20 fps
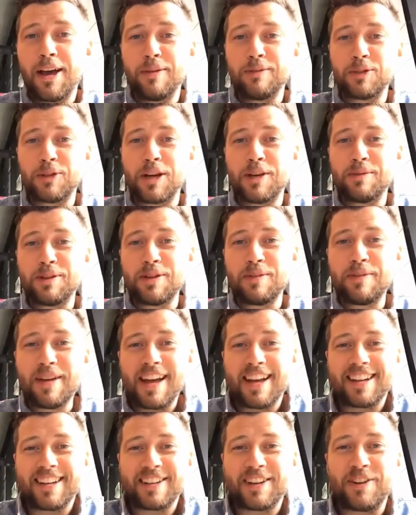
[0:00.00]
dreaming
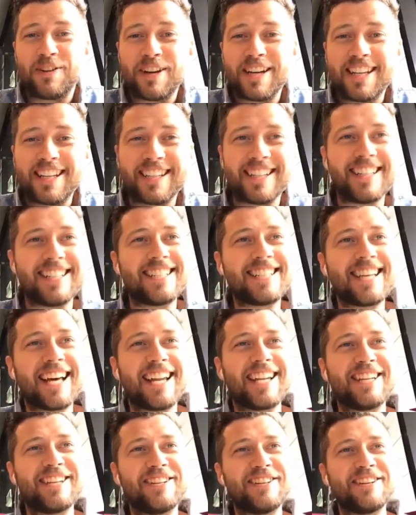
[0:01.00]
about quitting and
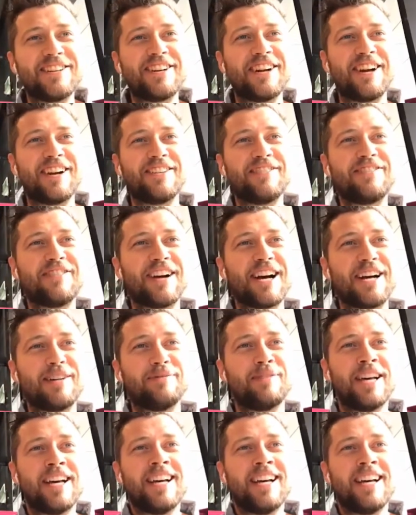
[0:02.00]
starting your own farm.